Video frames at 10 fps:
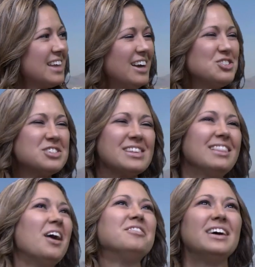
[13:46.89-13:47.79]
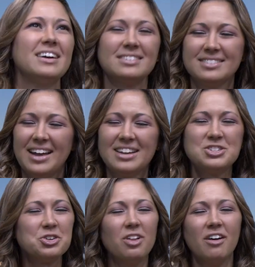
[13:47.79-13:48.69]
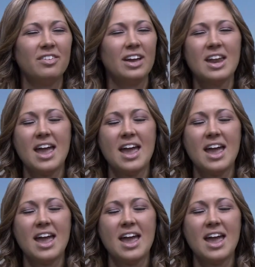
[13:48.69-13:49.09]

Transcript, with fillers: up I just when you said that. I do love it.